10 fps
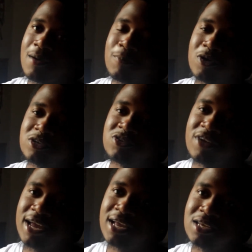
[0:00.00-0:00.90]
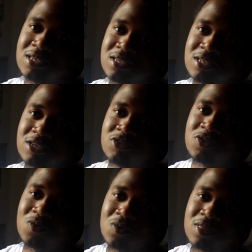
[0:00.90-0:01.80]
portrays the
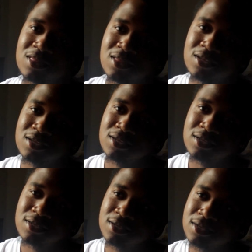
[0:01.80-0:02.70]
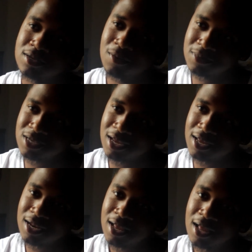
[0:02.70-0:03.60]
truth. You know what I'm saying?